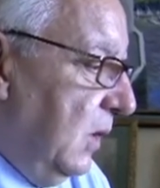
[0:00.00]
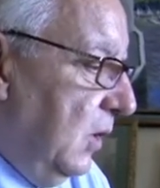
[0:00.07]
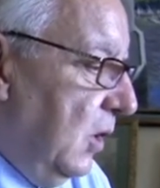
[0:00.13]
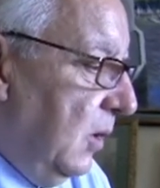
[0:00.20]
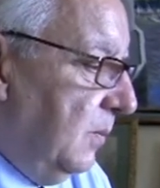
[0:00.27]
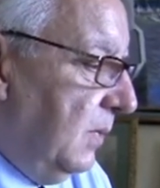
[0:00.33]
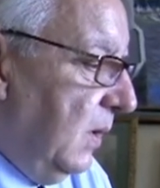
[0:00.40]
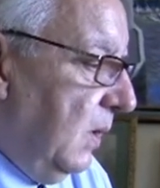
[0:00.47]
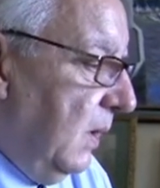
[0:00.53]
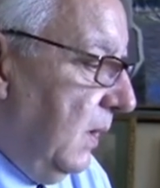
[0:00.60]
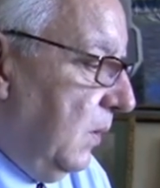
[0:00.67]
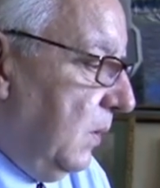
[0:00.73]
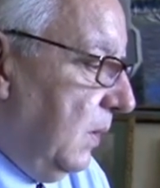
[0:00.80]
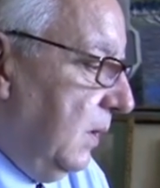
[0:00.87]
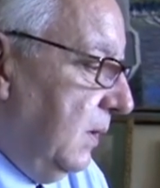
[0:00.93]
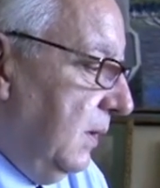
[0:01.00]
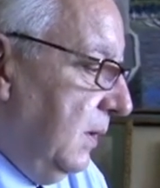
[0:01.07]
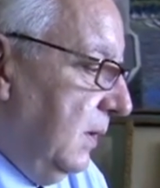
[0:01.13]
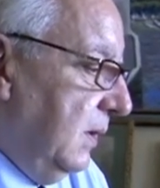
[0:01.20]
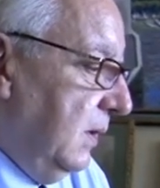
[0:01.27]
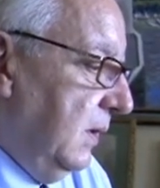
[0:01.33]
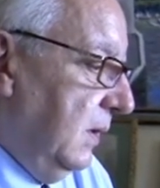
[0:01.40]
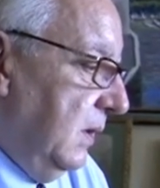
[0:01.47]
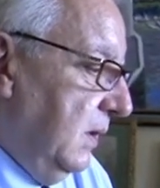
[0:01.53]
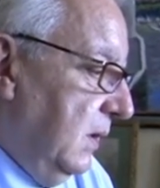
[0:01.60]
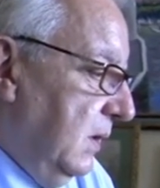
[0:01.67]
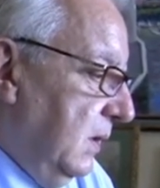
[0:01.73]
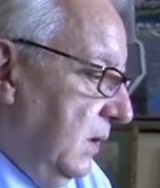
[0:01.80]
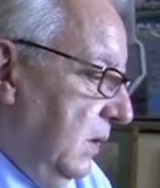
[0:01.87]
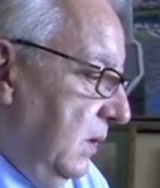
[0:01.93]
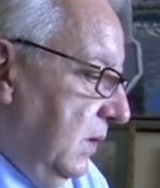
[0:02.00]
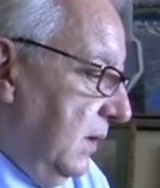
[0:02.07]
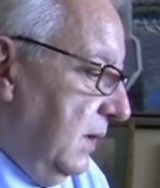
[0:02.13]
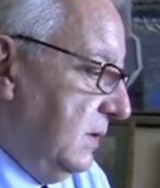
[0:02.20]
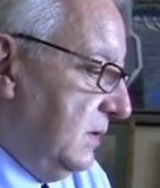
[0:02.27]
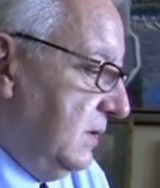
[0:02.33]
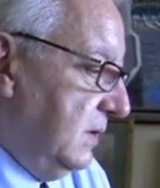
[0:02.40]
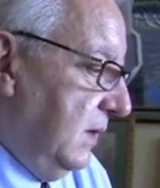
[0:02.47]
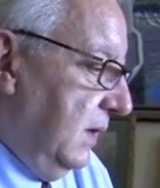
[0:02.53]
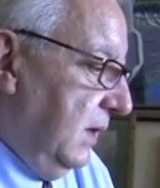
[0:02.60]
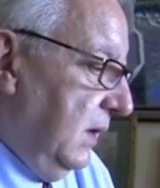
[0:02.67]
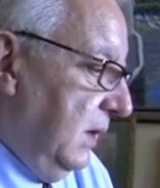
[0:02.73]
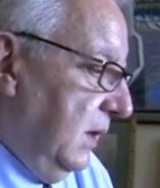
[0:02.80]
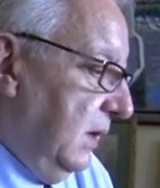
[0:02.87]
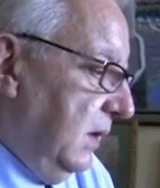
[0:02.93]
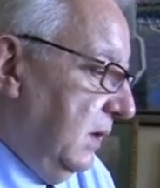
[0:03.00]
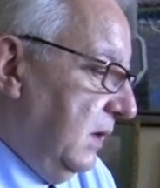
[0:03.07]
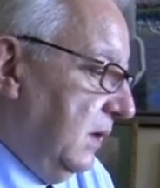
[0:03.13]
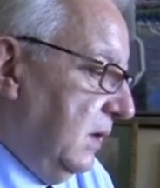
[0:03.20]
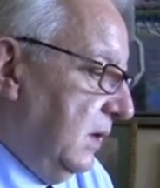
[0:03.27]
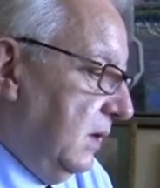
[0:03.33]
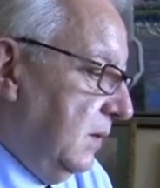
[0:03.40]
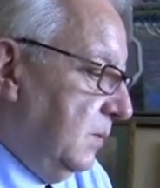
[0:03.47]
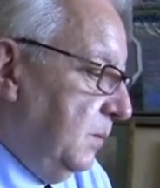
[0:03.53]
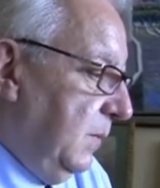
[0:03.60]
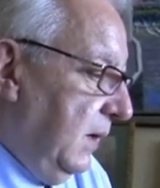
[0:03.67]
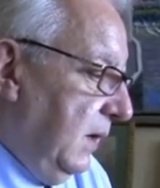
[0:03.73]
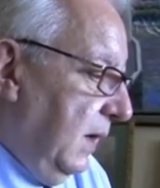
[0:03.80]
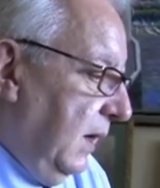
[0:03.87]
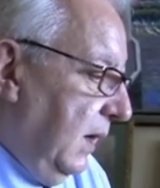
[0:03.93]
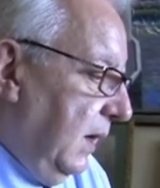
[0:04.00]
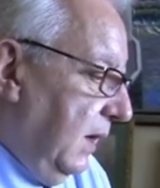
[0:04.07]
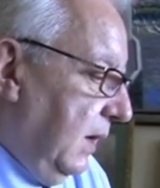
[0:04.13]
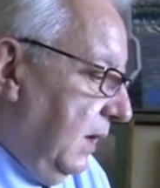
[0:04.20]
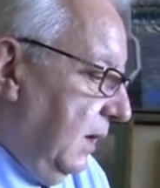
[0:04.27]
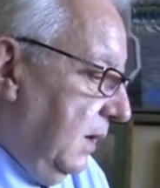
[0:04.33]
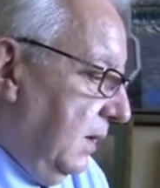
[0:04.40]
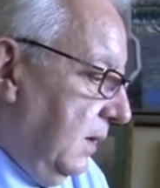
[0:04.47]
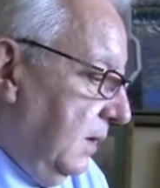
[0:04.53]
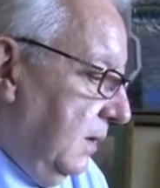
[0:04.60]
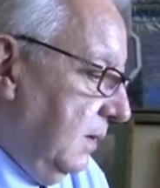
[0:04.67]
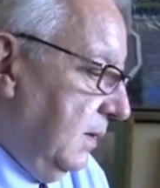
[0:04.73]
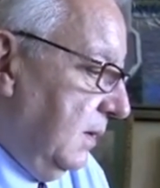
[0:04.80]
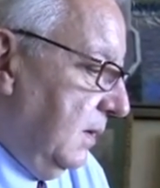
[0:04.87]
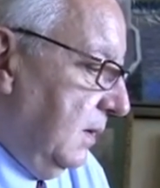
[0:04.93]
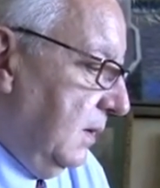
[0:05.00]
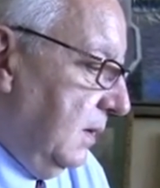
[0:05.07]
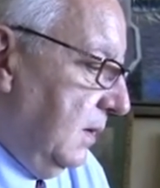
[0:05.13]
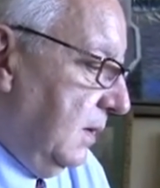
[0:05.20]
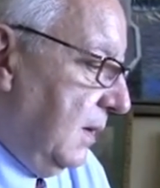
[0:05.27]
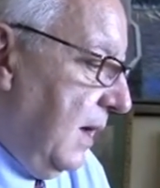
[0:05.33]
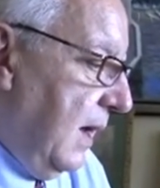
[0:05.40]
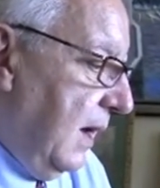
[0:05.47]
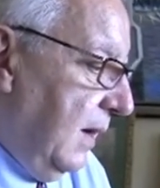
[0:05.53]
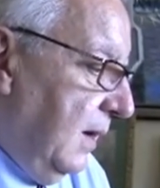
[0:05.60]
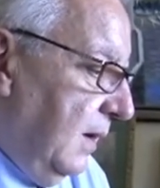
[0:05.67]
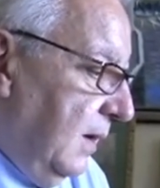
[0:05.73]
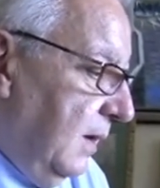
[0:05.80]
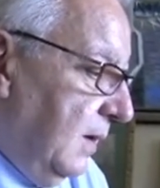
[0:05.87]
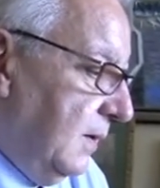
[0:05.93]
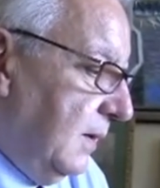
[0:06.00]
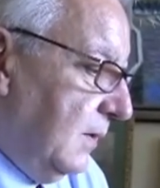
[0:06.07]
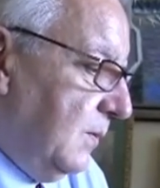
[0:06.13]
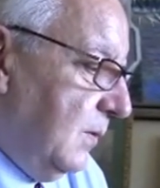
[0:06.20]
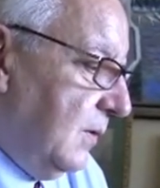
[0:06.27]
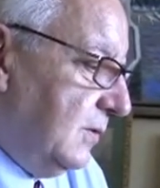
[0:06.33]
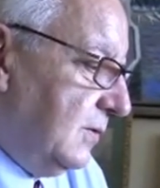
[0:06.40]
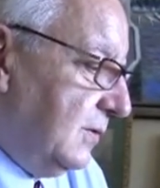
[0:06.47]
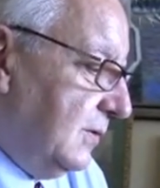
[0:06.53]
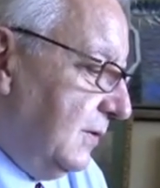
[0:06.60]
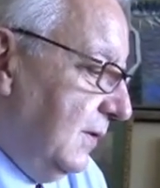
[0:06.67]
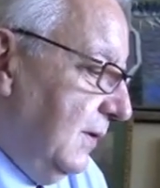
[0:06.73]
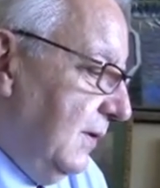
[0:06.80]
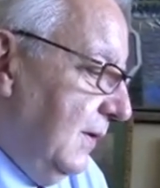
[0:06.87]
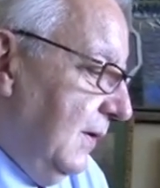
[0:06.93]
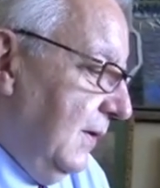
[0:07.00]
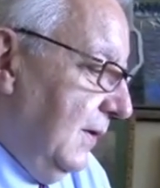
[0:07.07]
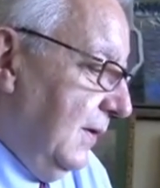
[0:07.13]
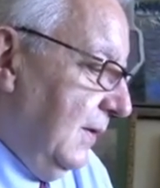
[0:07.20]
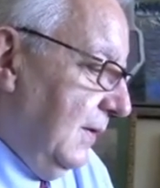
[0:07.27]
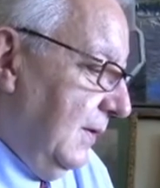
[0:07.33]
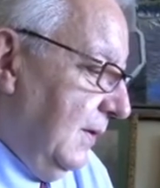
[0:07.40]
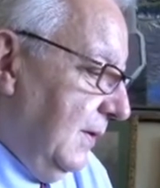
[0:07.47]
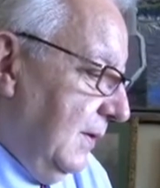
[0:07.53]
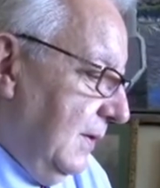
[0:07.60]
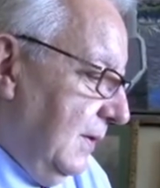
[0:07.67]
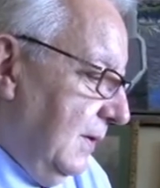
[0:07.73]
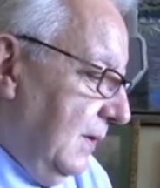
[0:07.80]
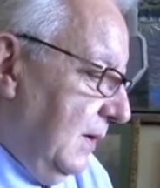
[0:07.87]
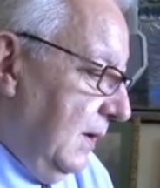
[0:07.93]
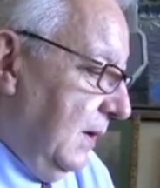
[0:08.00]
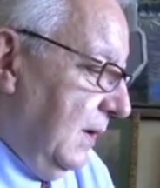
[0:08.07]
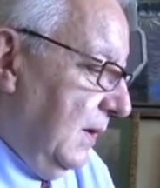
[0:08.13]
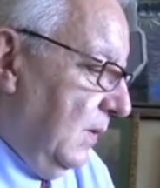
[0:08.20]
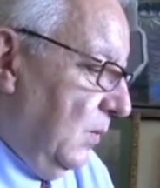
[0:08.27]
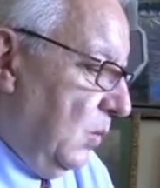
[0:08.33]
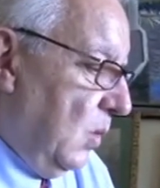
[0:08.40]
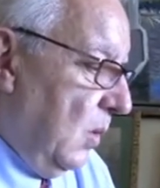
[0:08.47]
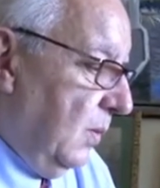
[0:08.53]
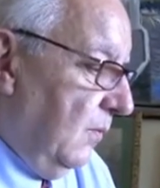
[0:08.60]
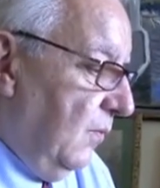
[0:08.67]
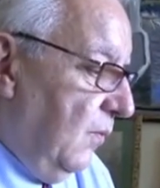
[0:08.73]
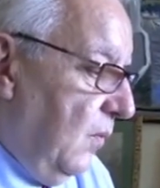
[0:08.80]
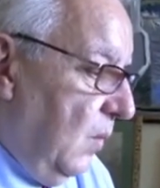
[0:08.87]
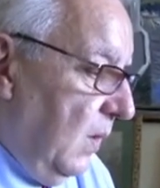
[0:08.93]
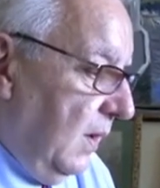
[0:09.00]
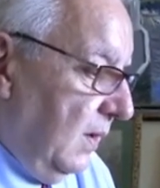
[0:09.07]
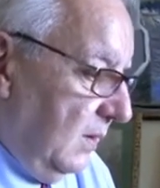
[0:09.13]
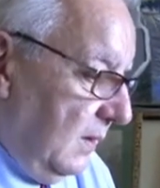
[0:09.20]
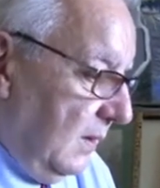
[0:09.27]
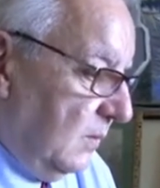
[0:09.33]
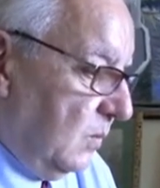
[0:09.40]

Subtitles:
Guillaume Diguero. You can see Binet here, Han, that was Robin Four, that